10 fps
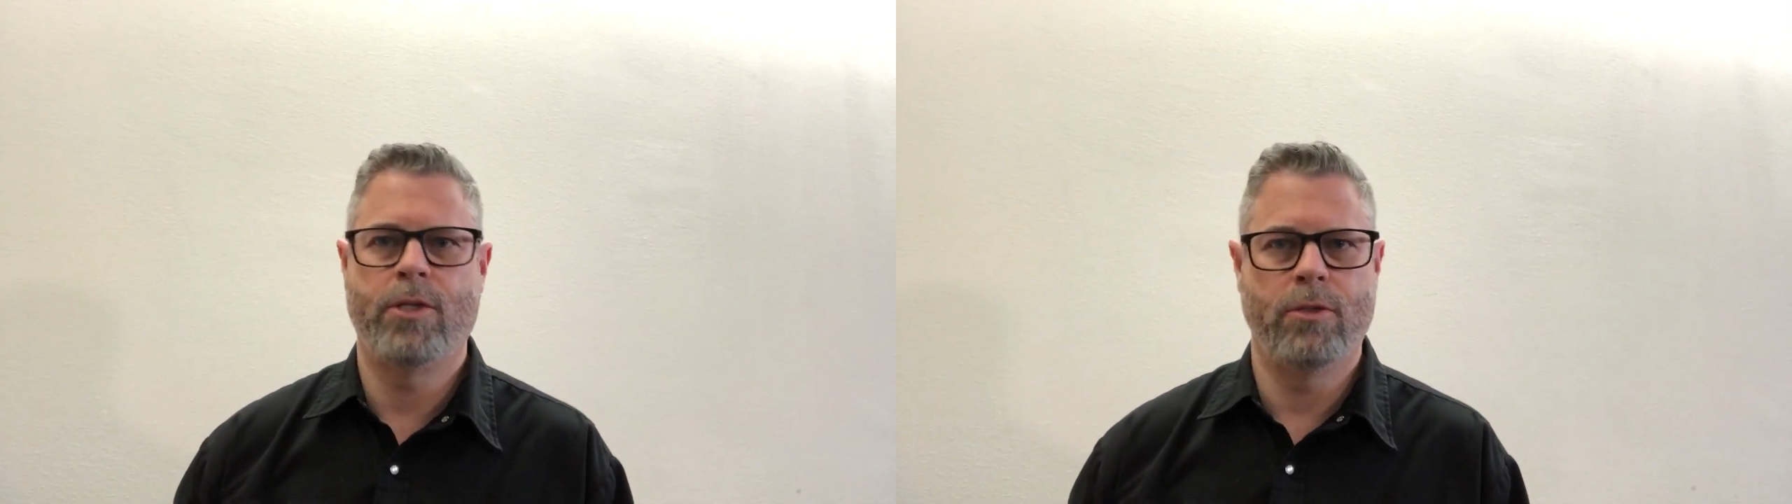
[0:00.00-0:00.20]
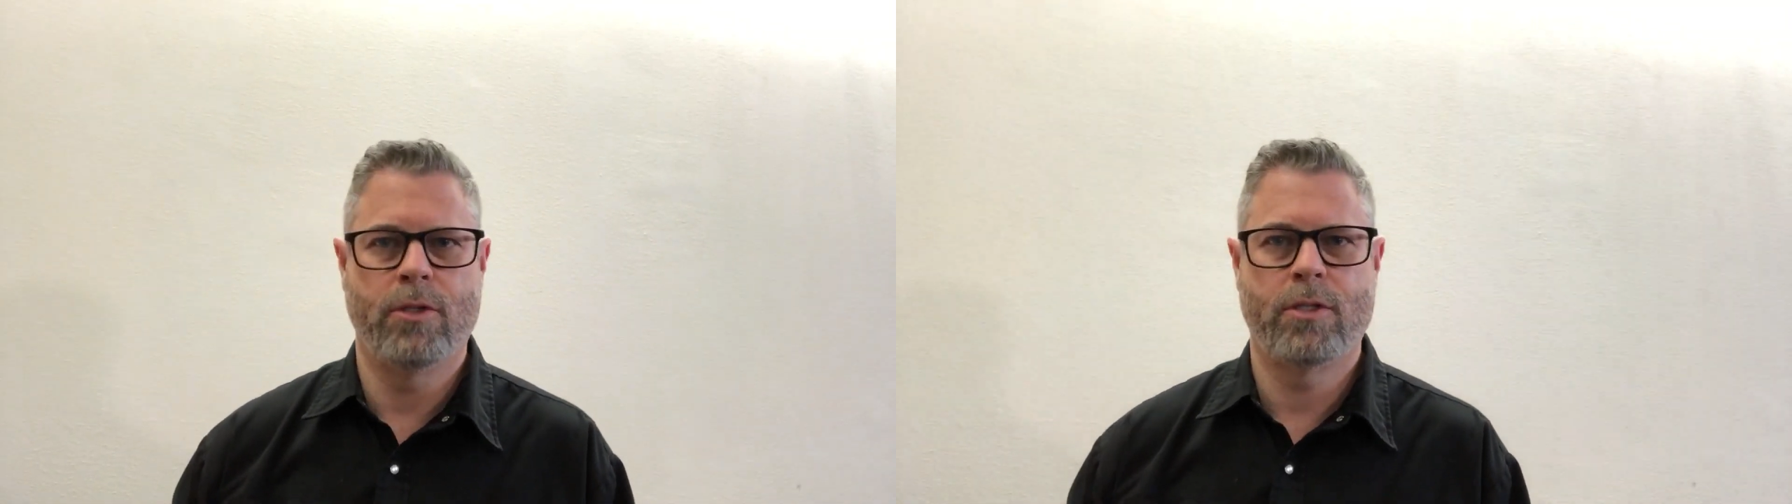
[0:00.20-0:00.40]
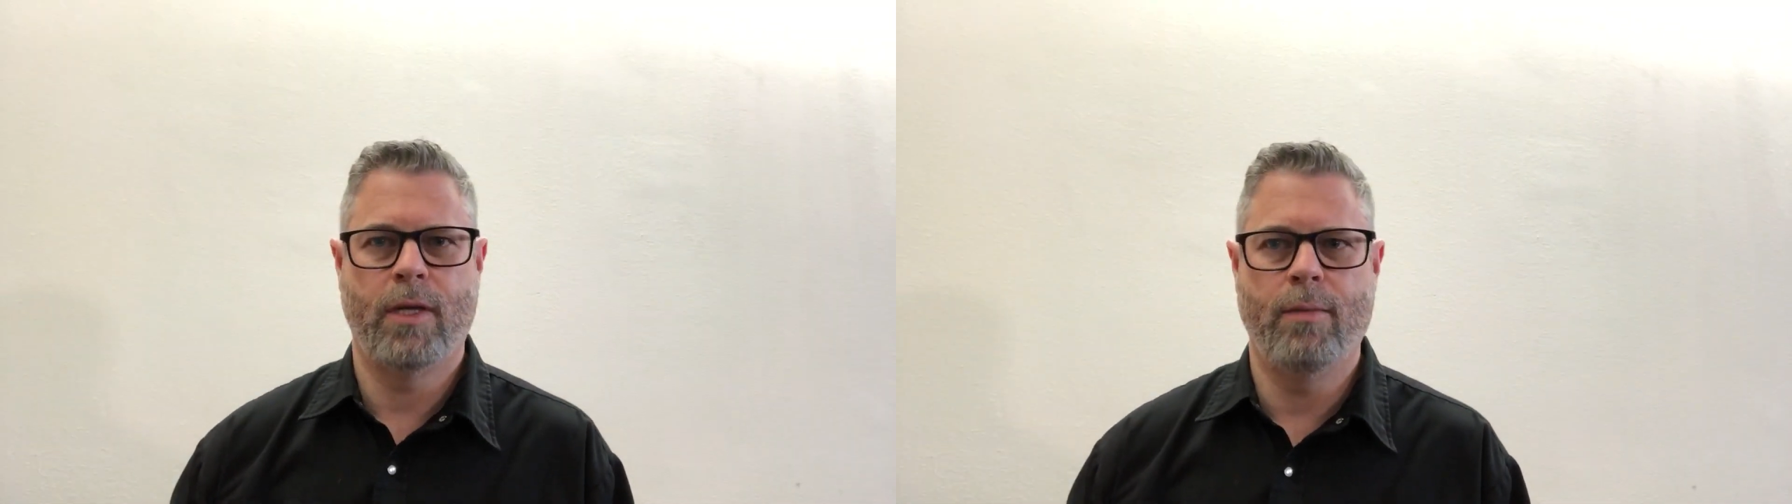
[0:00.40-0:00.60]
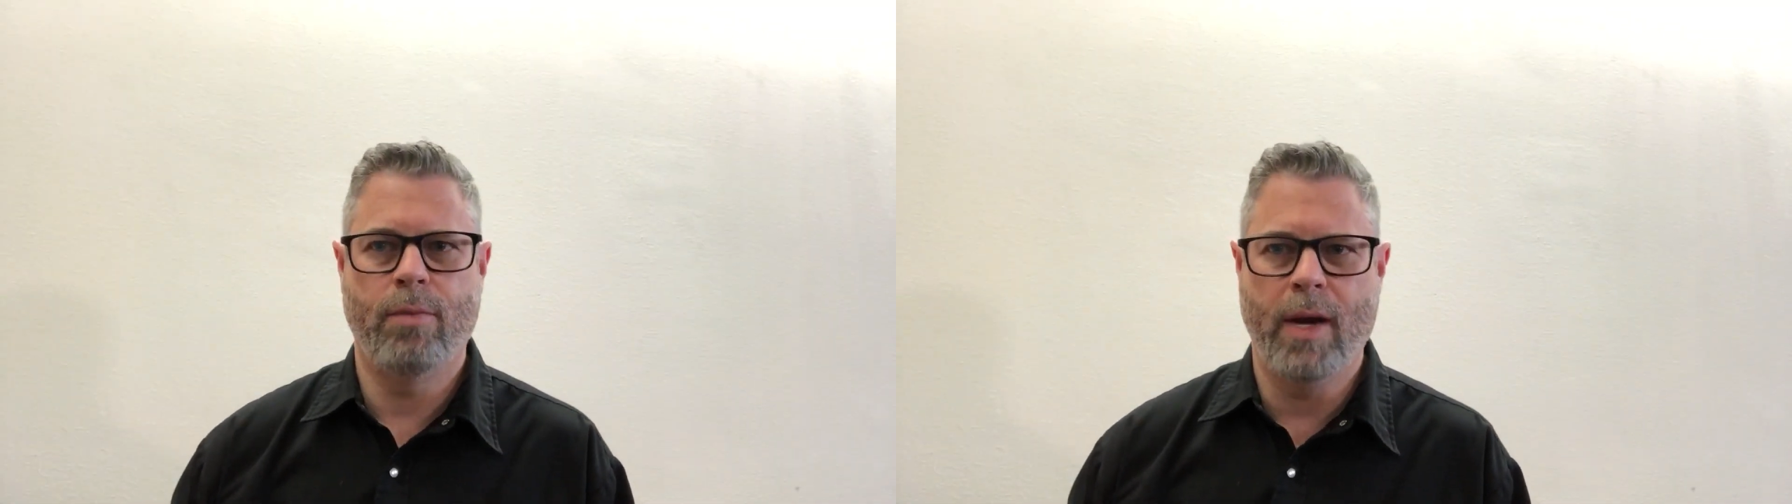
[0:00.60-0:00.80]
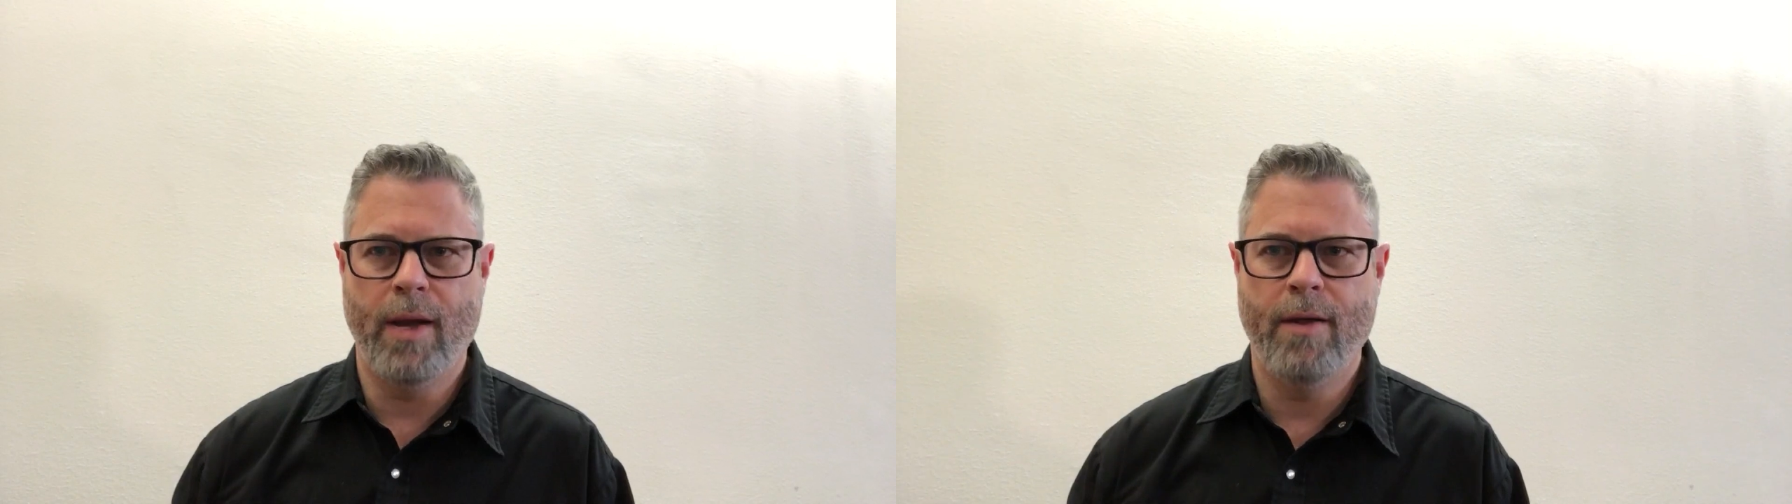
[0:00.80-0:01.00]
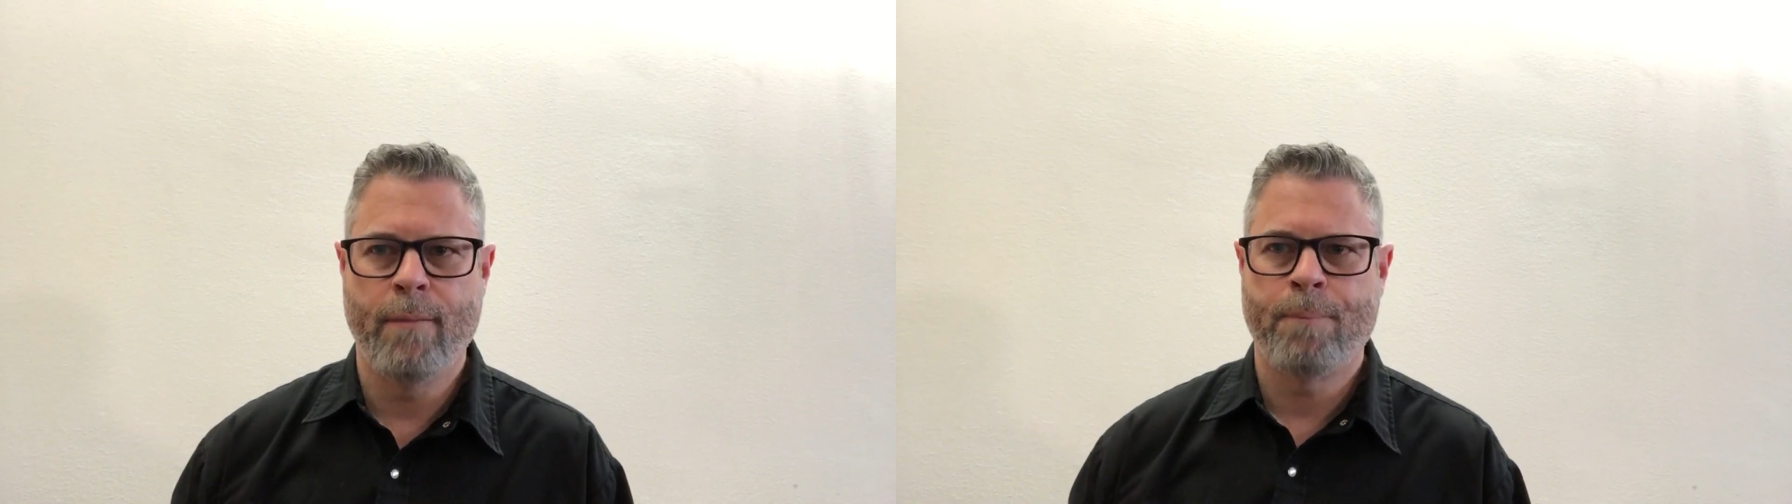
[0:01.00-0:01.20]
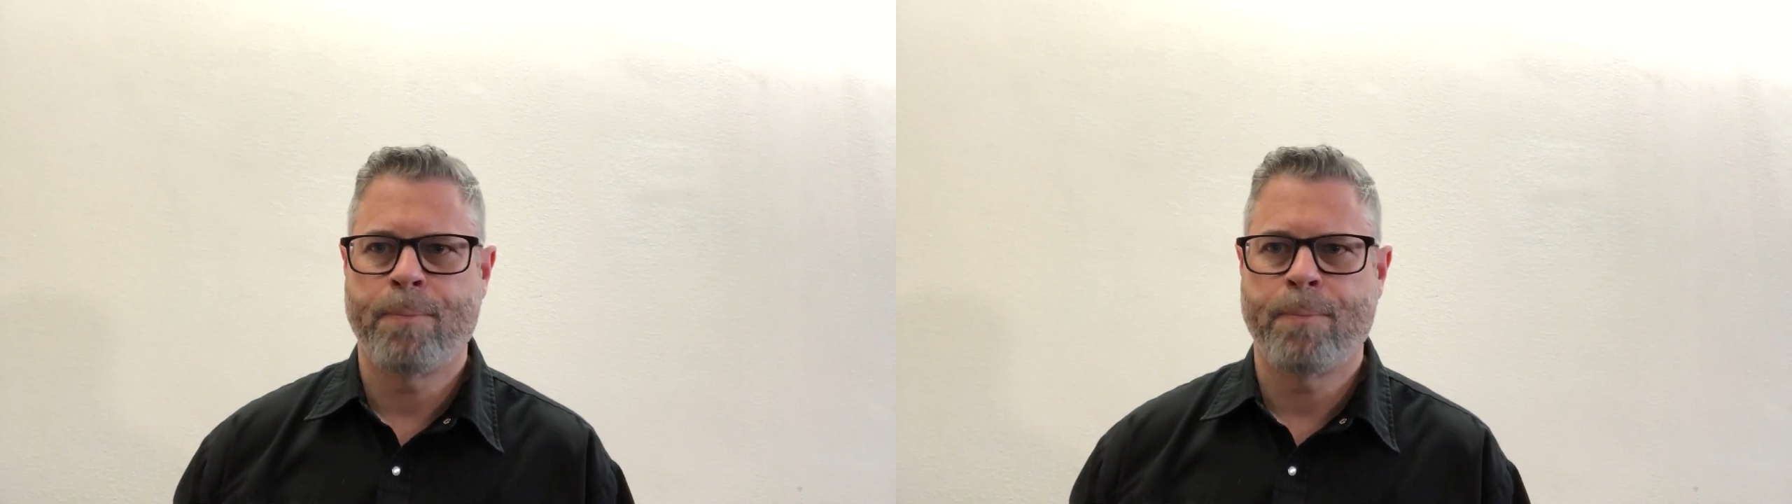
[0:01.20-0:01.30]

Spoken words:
juice and bread.